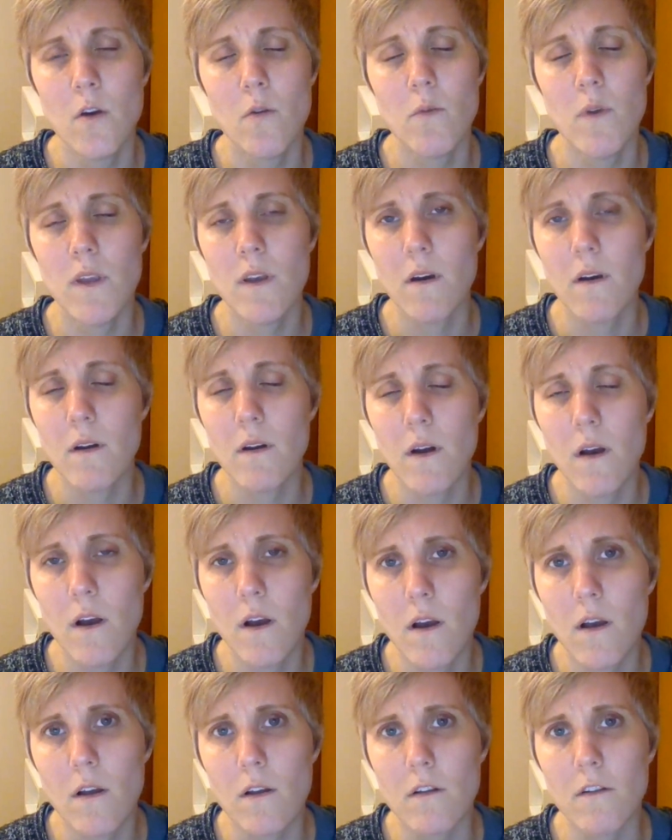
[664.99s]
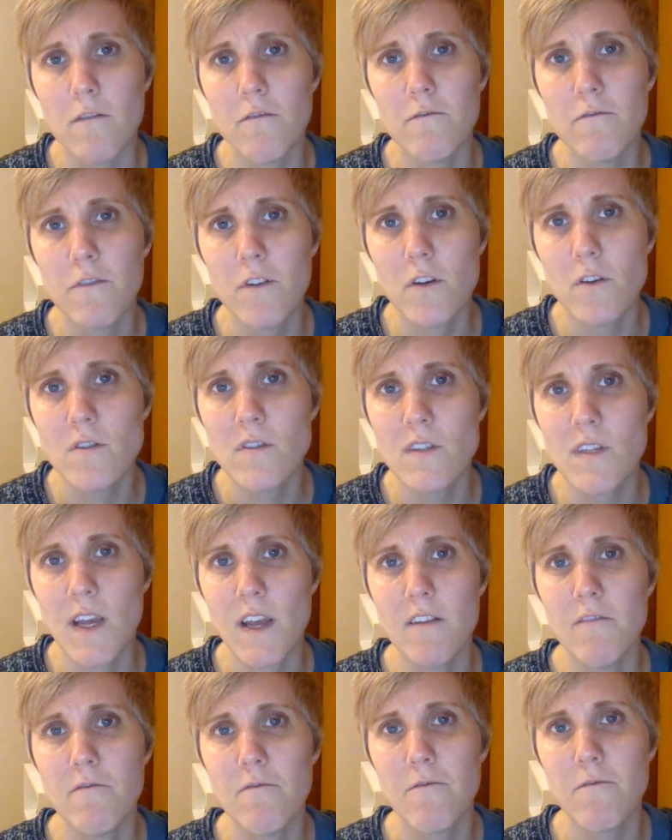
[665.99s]
we are all first
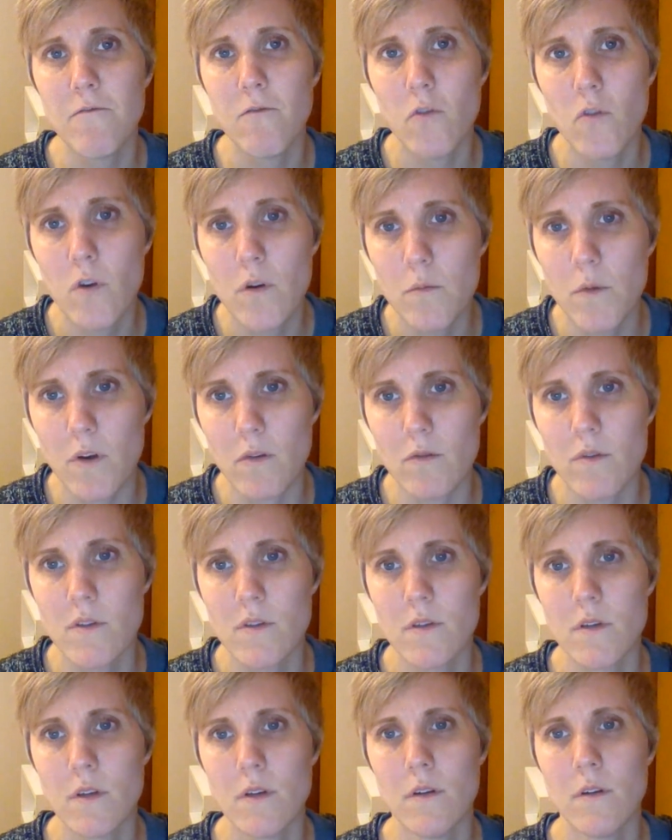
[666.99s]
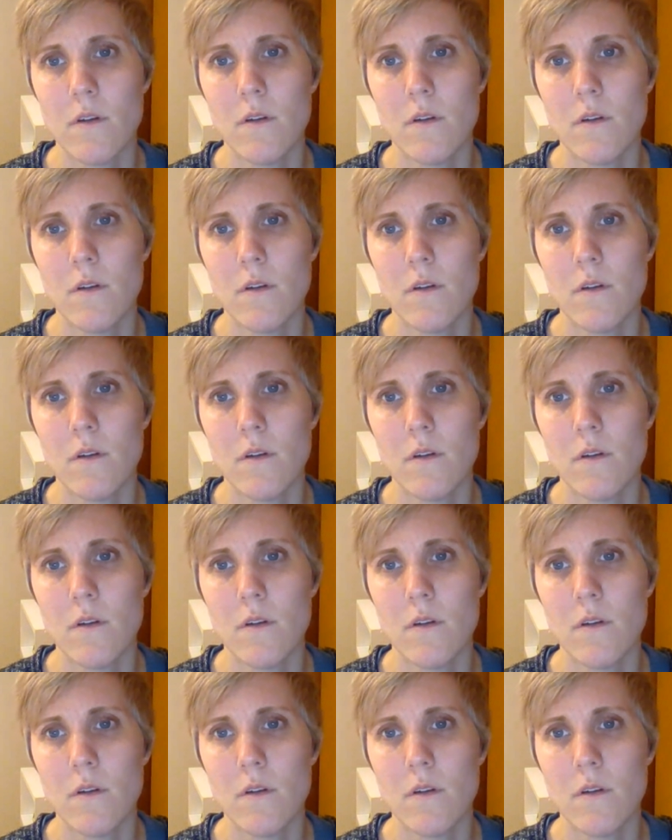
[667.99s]
and foremost